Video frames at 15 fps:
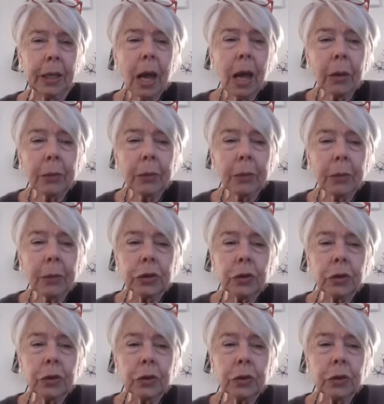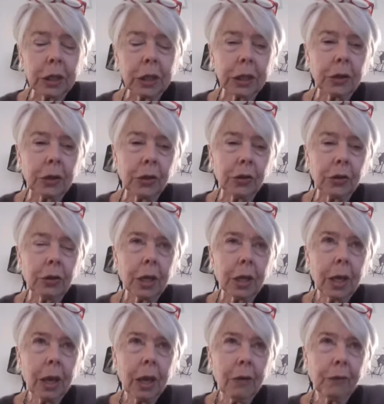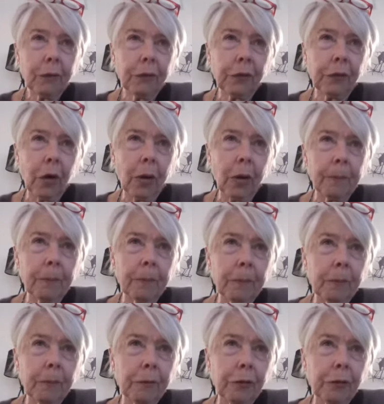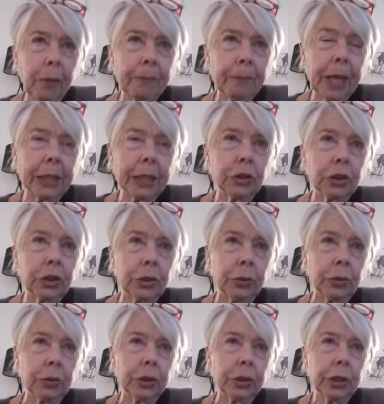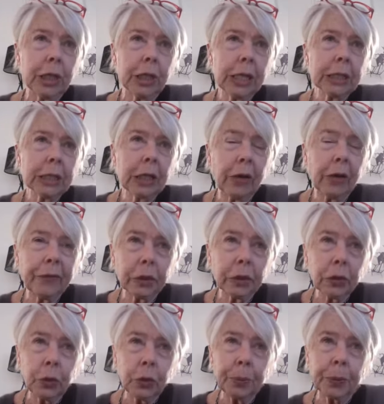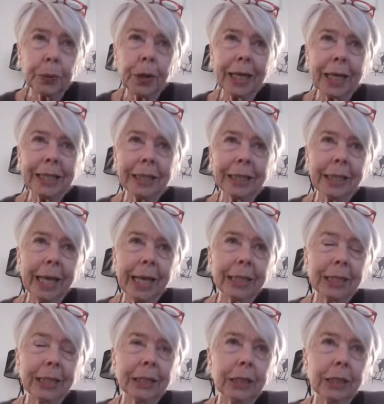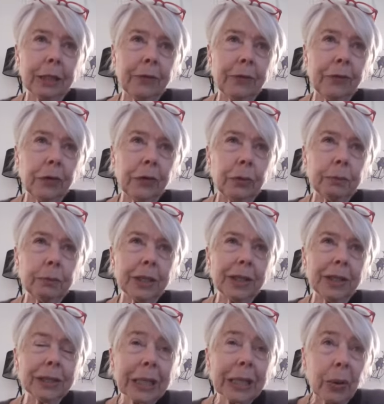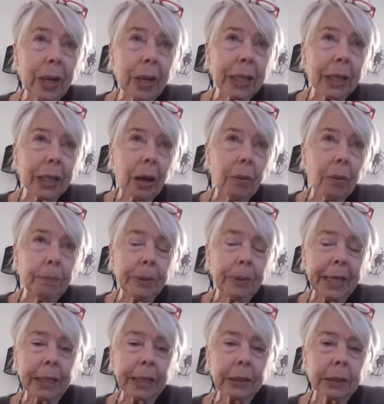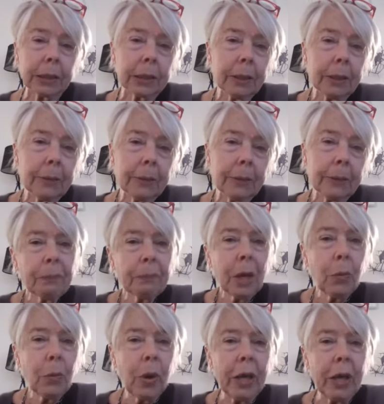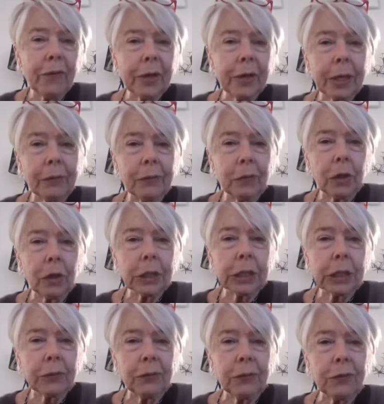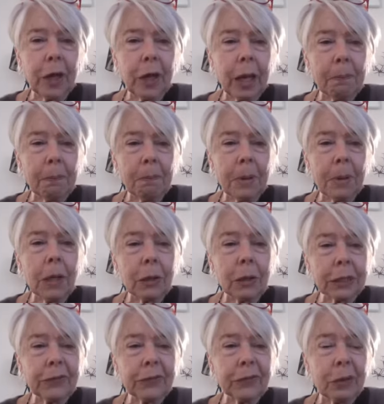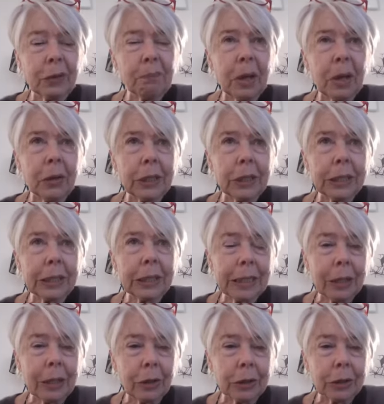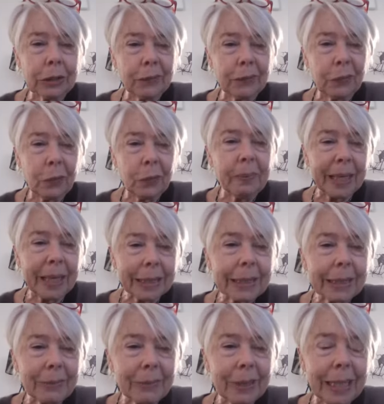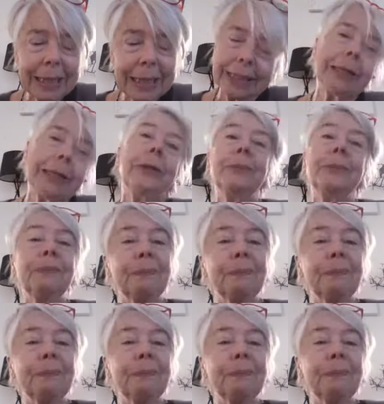original footage from that shoot. So I've incorporated that into the film. So it's quite a complex weaving of lots of components and lots of formats, really. So,